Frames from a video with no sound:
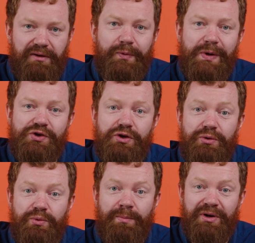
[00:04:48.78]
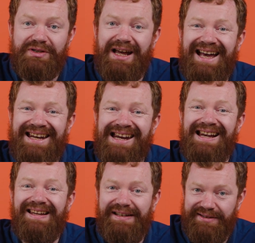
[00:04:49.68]
of which you must add
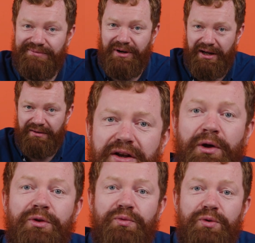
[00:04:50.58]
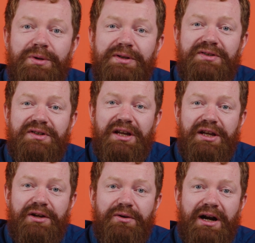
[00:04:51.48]
at least 5. Now the rules
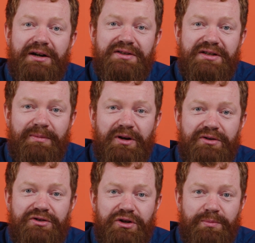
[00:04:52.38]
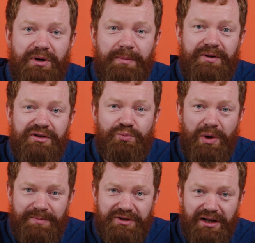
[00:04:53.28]
here are similar to your property's
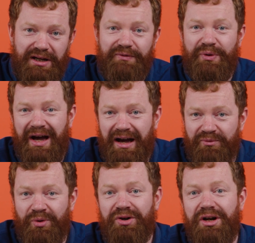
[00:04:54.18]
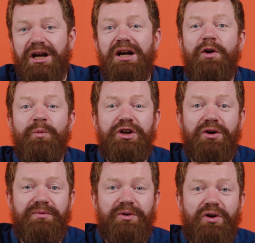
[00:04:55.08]
website if you have one, and we
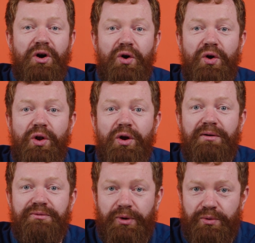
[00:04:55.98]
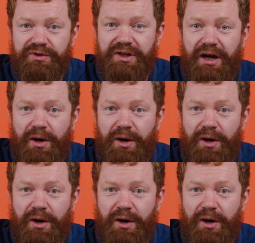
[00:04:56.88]
cover all of those in